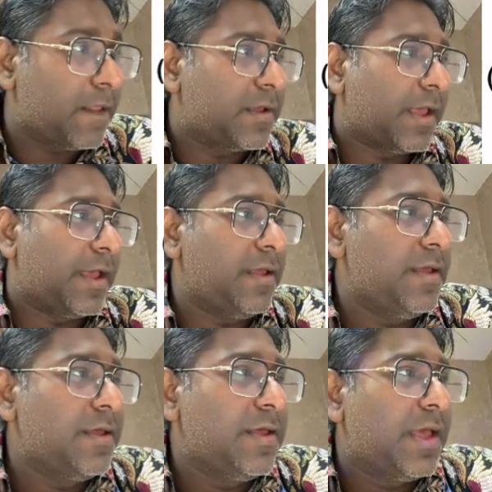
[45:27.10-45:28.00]

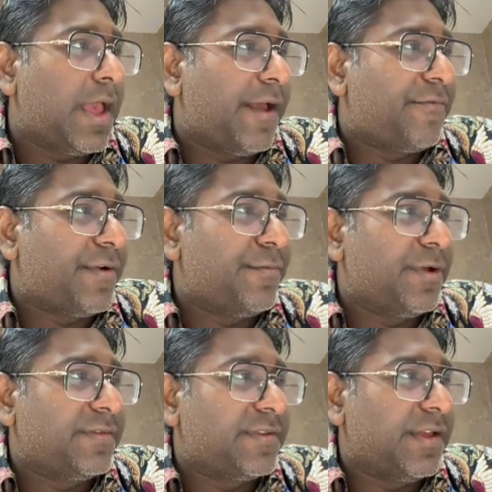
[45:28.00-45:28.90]
Okay,
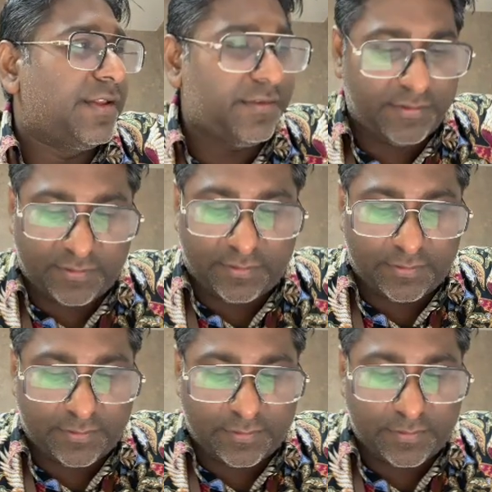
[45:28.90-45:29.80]

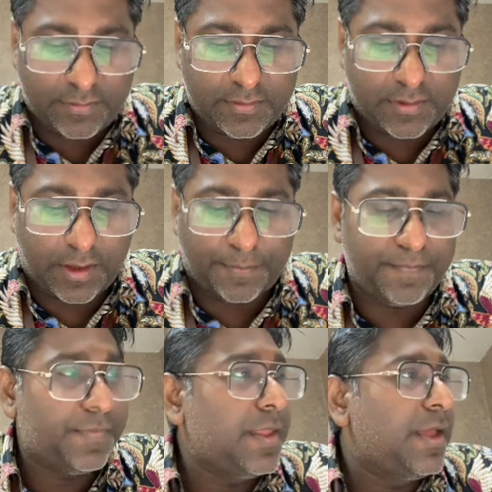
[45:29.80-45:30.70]
effervescence.
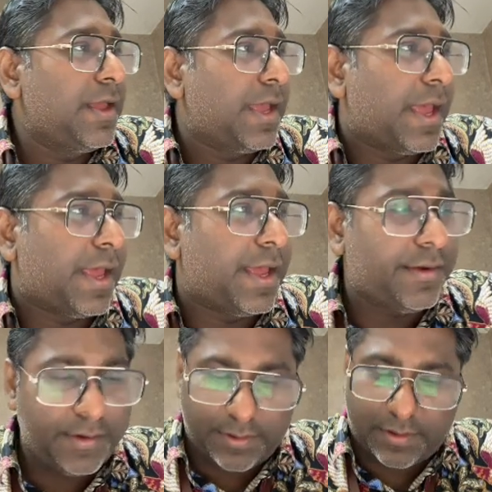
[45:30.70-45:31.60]
Okay,
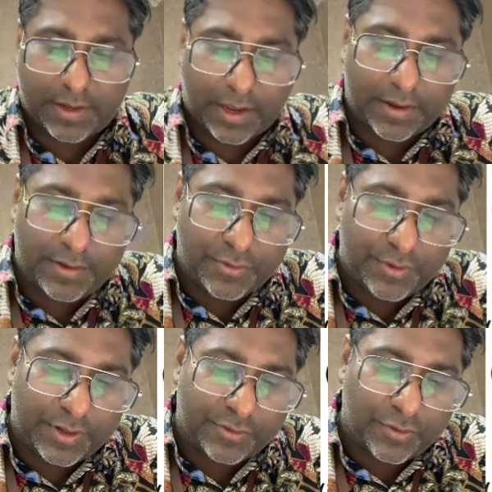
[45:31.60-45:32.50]
and okay, you
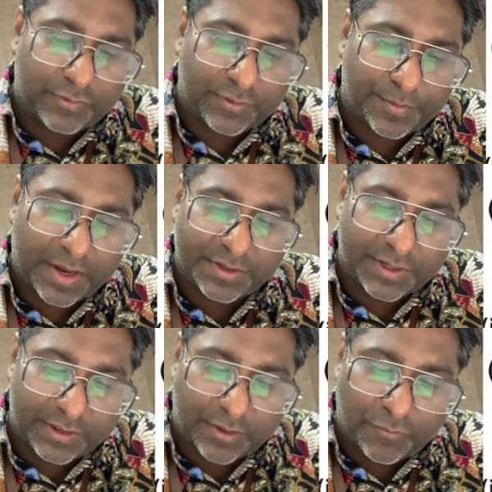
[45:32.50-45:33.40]
need to also
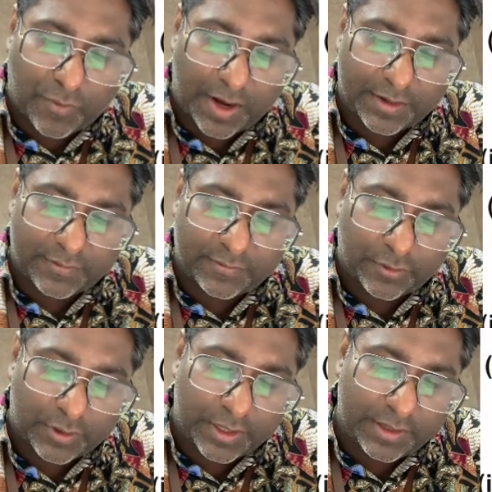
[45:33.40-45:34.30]
mention the white
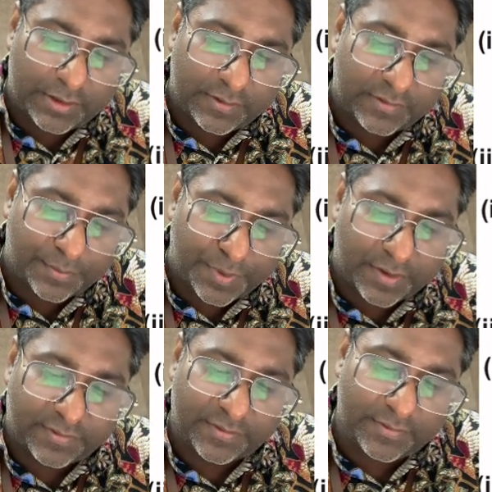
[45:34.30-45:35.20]
solid
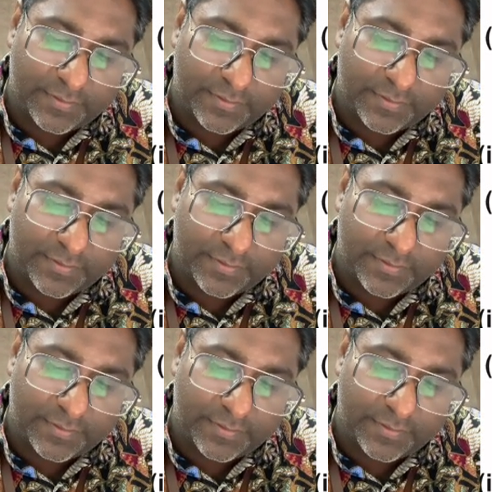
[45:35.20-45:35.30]
disappears.